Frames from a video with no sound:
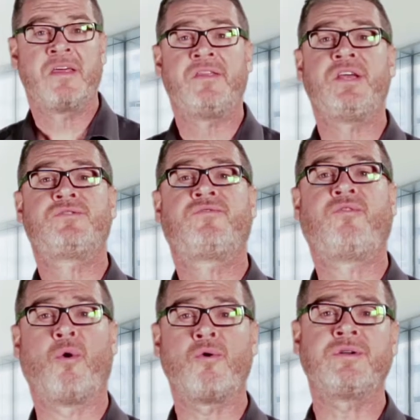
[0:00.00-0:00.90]
These
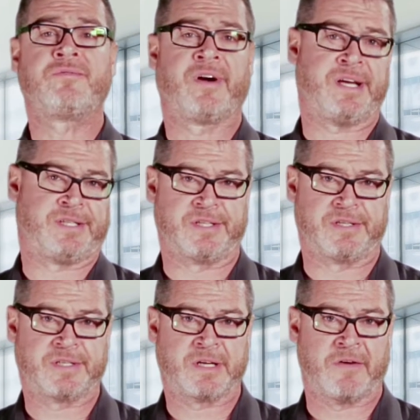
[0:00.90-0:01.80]
4
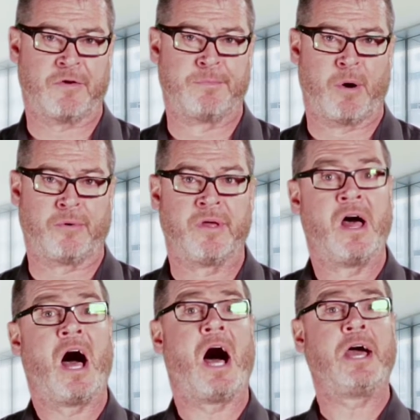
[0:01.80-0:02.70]
devices cover both
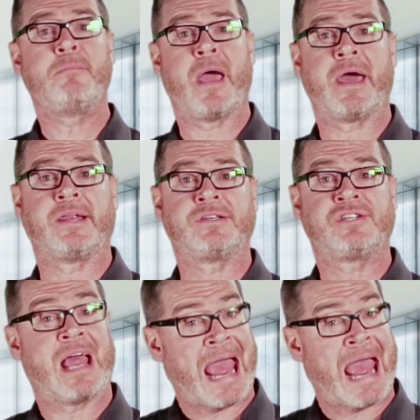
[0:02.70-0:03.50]
unmanaged